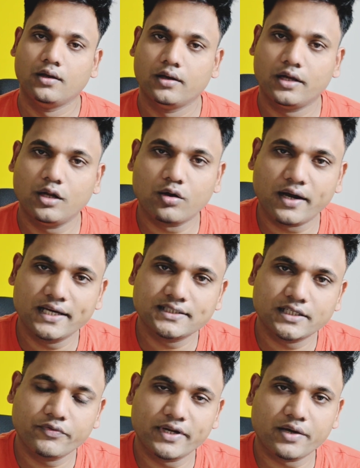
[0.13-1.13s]
Hello guys
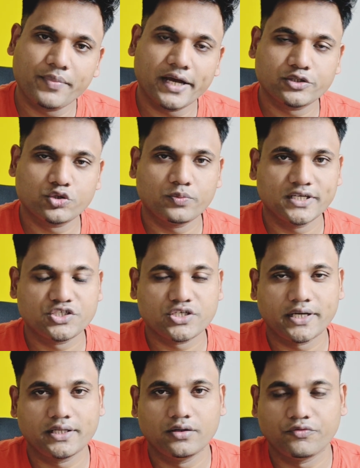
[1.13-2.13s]
and welcome back to my
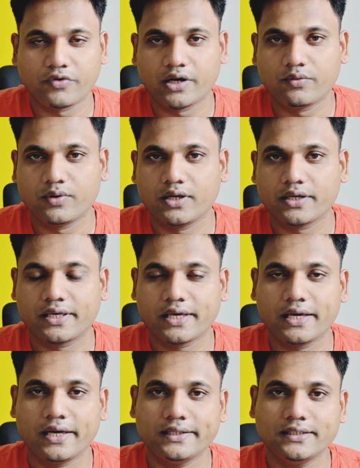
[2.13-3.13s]
channel Firewall
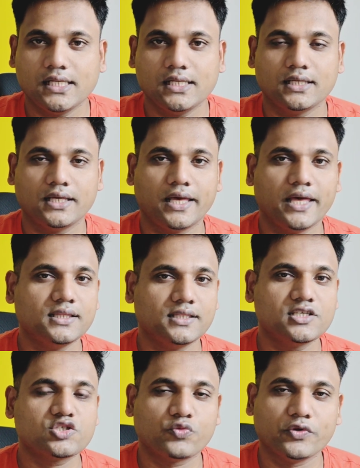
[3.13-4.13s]
again. In
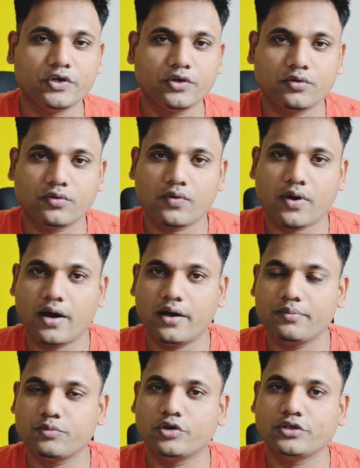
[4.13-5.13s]
this video
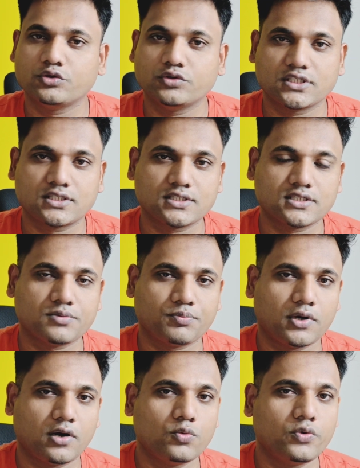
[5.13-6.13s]
I'm going to discuss
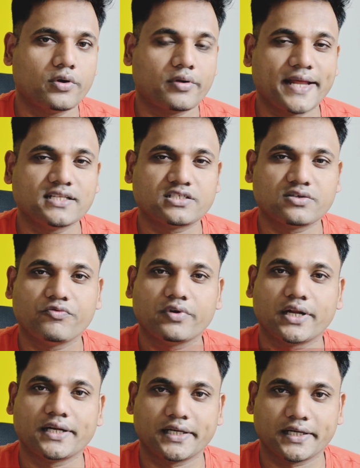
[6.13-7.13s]
about
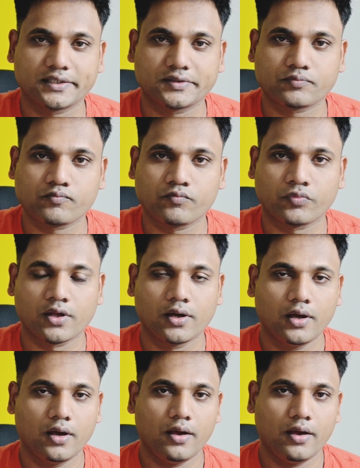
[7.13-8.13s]
ransomware attack.
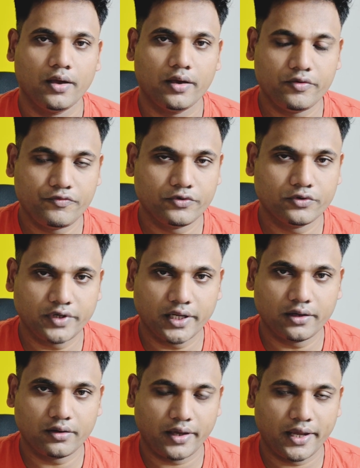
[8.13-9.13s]
If you
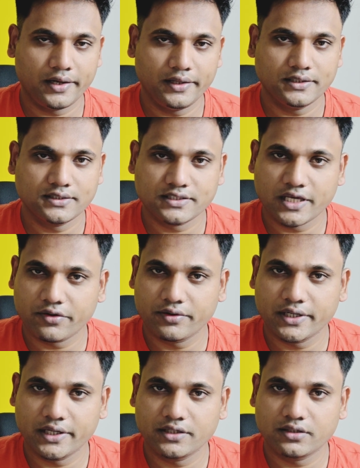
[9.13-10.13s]
take any
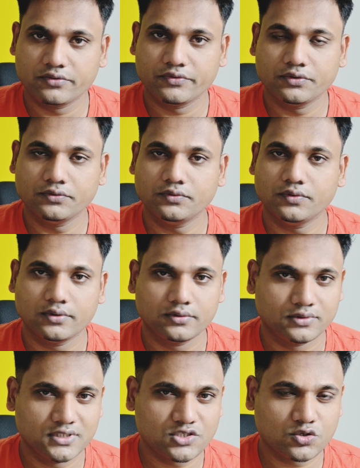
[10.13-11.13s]
security interview,
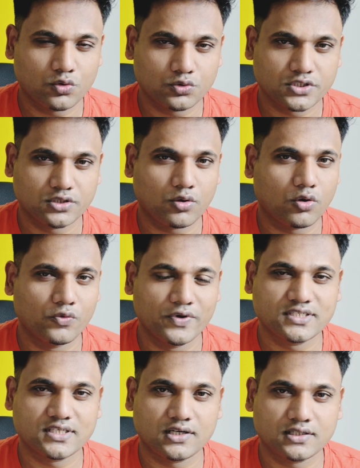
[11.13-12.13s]
this question
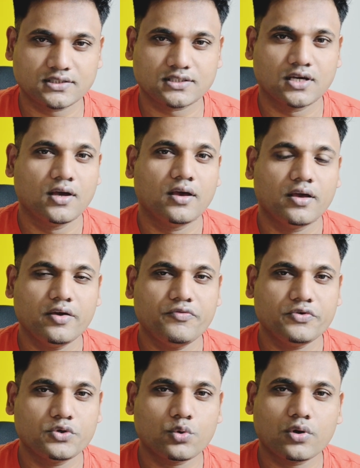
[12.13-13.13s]
always asks,
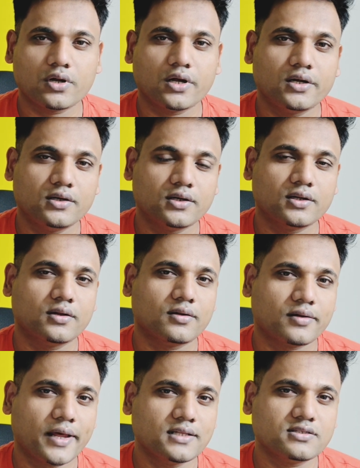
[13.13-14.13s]
if you are under
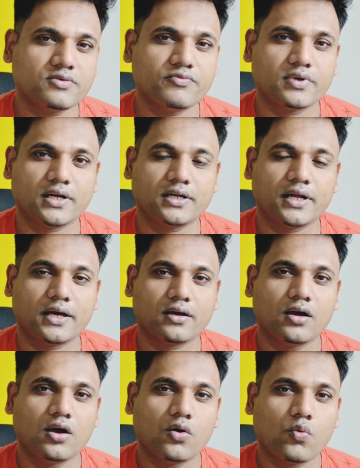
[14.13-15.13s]
ransomware
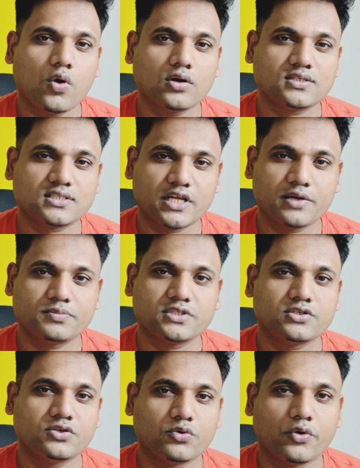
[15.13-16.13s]
attack, what
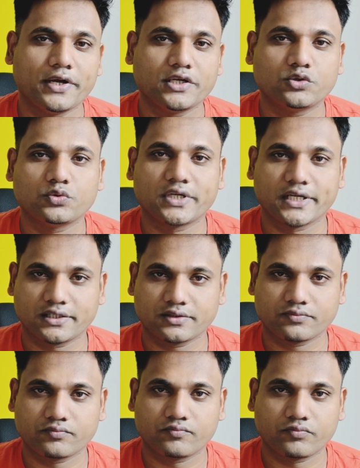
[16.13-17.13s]
steps you're going to take.
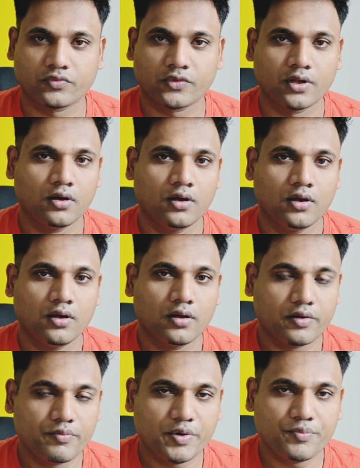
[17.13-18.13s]

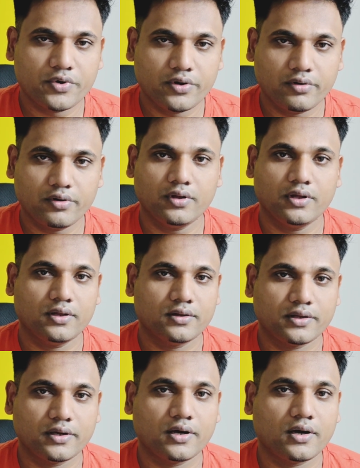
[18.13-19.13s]
Remember,
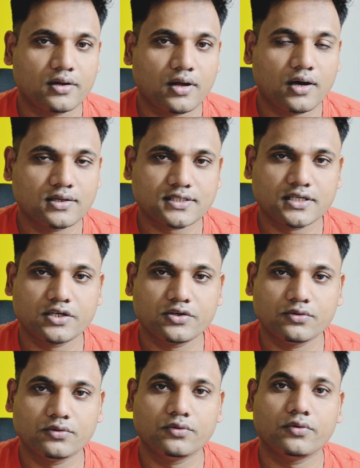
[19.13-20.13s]
they are asking
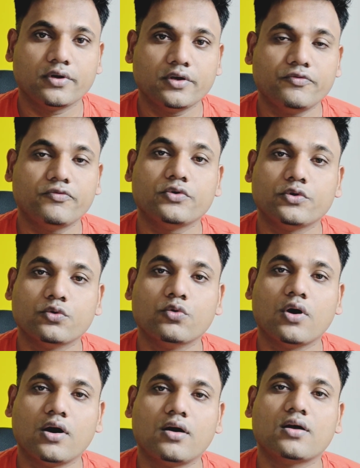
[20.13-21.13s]
you if
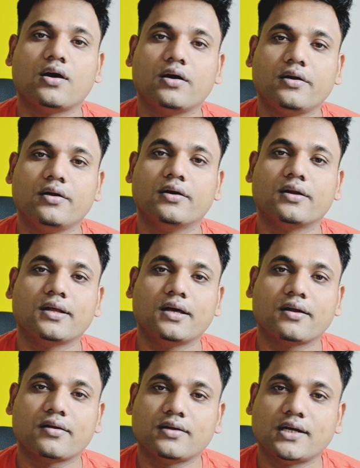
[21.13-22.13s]
you are under
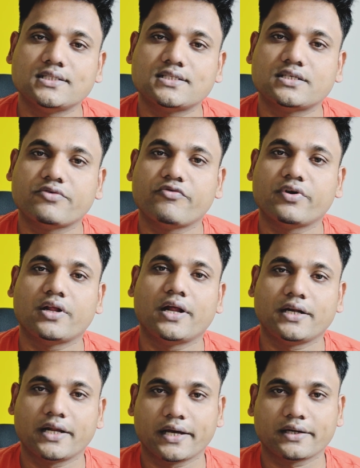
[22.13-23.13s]
ransomware
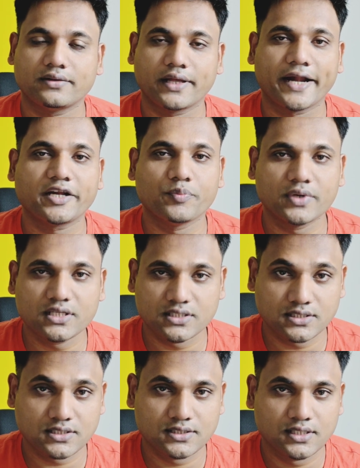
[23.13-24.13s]
attack. That
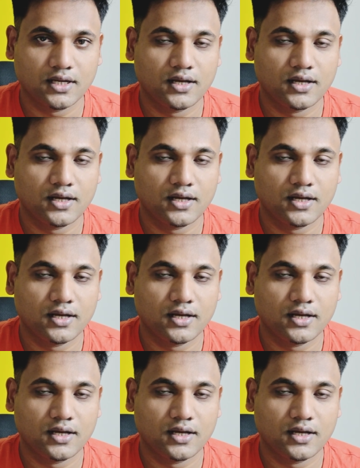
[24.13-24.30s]
means